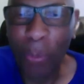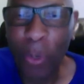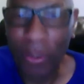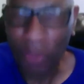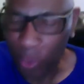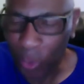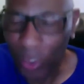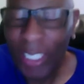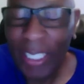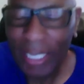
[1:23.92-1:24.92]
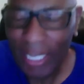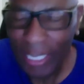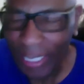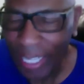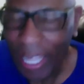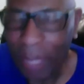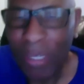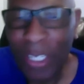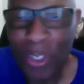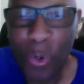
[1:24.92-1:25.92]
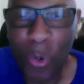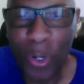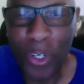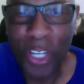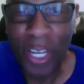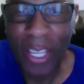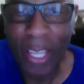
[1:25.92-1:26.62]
What really led me towards